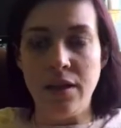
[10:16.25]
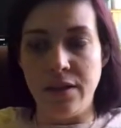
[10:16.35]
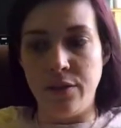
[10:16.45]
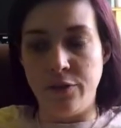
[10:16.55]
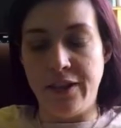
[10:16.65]

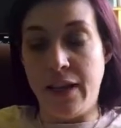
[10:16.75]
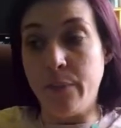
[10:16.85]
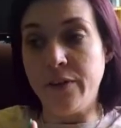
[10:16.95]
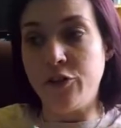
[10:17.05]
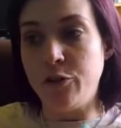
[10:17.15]
either
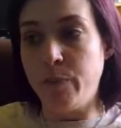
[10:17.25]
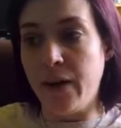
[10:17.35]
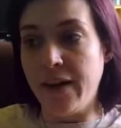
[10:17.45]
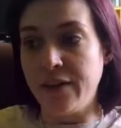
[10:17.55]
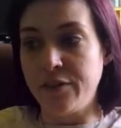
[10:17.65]
damaged
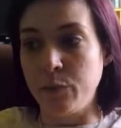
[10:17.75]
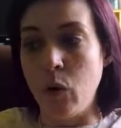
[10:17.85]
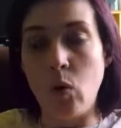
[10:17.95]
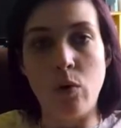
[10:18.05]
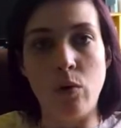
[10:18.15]
by
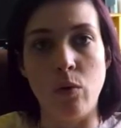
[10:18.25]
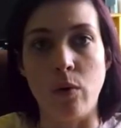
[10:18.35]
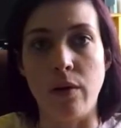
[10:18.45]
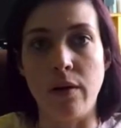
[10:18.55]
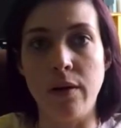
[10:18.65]
smoke
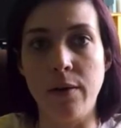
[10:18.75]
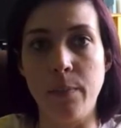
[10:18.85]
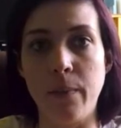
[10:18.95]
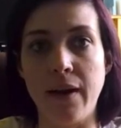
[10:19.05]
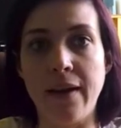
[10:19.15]
or
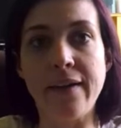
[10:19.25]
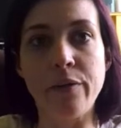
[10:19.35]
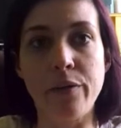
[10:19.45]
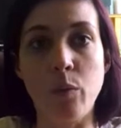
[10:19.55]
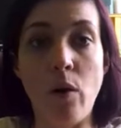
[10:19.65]
by
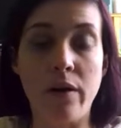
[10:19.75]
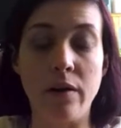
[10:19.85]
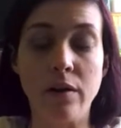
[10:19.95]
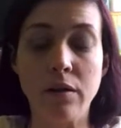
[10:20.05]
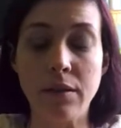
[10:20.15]
the
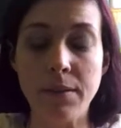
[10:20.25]
water.